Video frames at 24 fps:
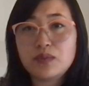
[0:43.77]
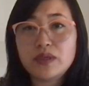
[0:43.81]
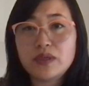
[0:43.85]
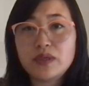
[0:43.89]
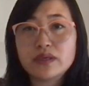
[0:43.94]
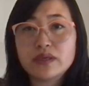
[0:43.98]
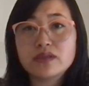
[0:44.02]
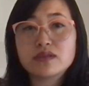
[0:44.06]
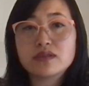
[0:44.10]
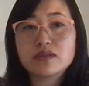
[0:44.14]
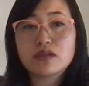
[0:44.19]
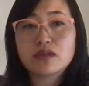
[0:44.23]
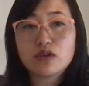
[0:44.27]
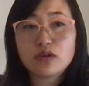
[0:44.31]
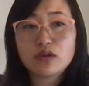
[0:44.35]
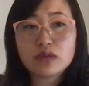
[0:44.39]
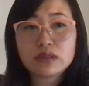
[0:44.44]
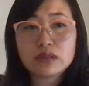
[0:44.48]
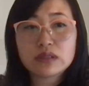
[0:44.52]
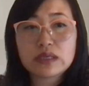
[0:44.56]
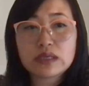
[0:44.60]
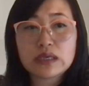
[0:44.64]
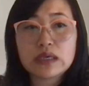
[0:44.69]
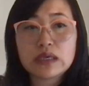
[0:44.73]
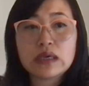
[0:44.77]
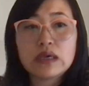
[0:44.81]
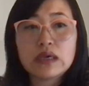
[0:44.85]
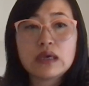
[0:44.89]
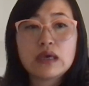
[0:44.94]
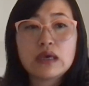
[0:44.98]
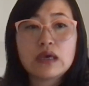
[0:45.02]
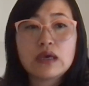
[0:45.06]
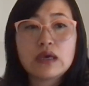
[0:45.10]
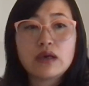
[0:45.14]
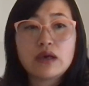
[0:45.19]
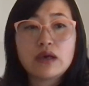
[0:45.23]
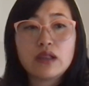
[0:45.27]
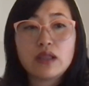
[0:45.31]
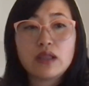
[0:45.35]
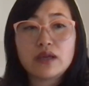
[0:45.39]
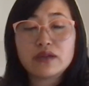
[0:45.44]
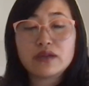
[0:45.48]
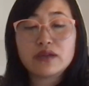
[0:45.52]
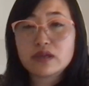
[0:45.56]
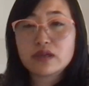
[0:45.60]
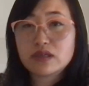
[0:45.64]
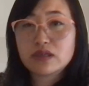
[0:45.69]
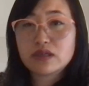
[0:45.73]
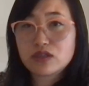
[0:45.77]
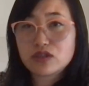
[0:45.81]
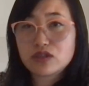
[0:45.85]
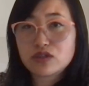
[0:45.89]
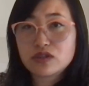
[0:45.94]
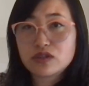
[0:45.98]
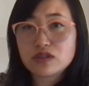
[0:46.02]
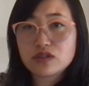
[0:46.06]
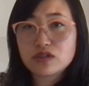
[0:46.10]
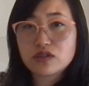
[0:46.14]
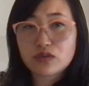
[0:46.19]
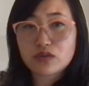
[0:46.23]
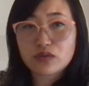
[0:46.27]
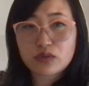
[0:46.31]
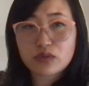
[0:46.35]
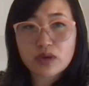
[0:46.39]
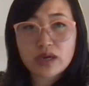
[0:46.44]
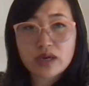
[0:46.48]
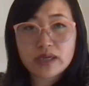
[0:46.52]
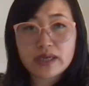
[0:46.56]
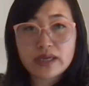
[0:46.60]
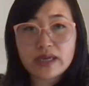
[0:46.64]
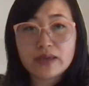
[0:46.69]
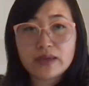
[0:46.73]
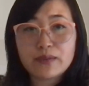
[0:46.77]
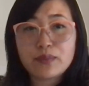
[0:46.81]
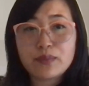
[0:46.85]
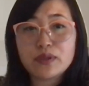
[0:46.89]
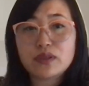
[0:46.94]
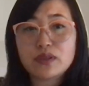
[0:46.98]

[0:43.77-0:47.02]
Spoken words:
Because currently, a lot of the conditions are chronic,